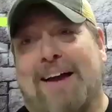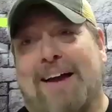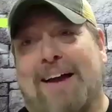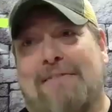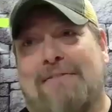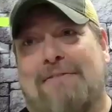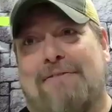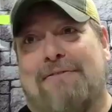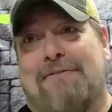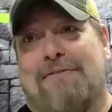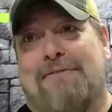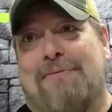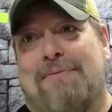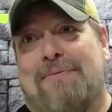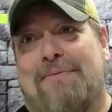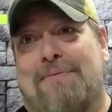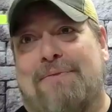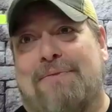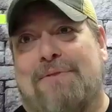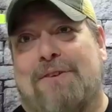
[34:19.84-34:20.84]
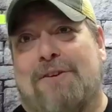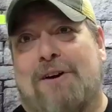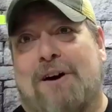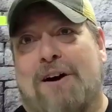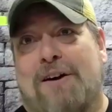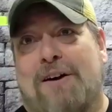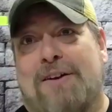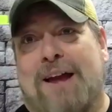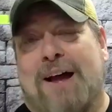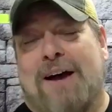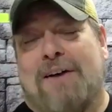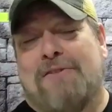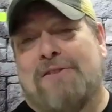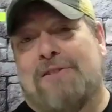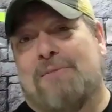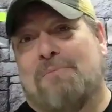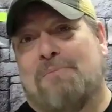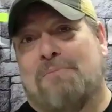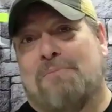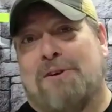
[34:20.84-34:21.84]
I have gone
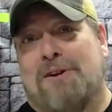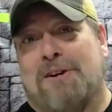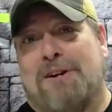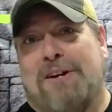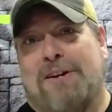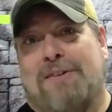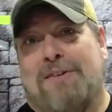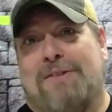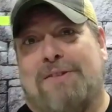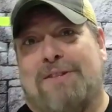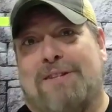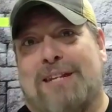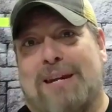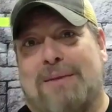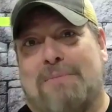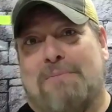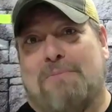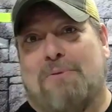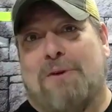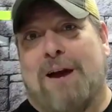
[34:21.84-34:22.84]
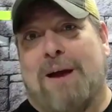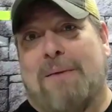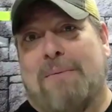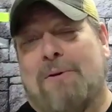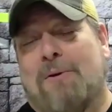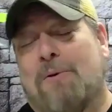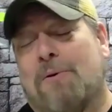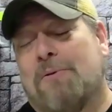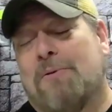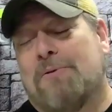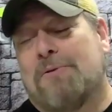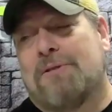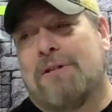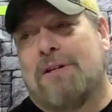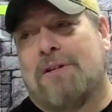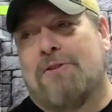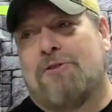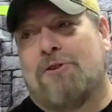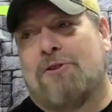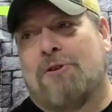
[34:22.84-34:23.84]
down some pretty deep rabbit
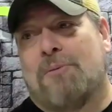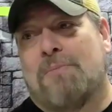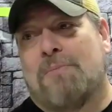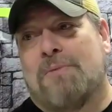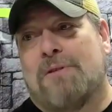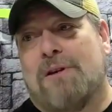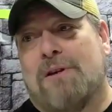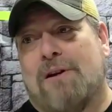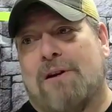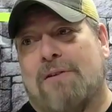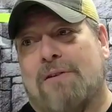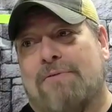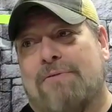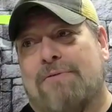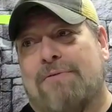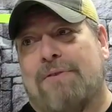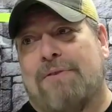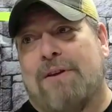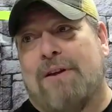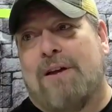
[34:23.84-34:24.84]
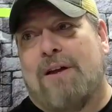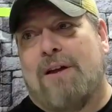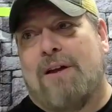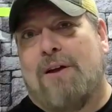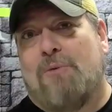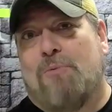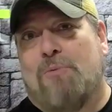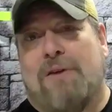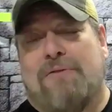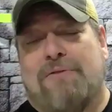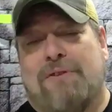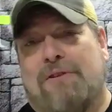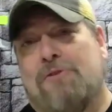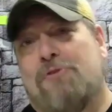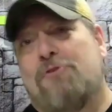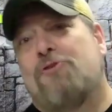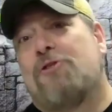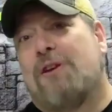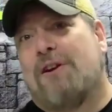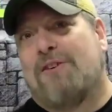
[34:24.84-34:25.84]
holes in terms of
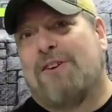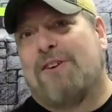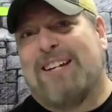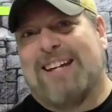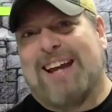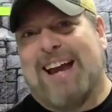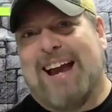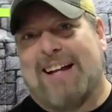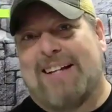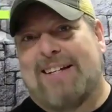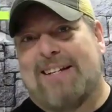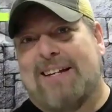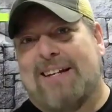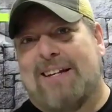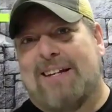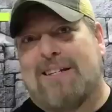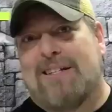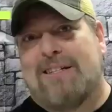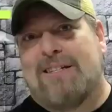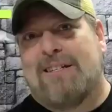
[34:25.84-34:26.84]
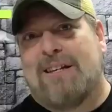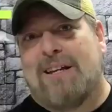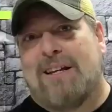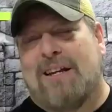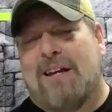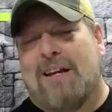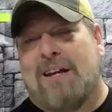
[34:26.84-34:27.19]
revolutionary tactics.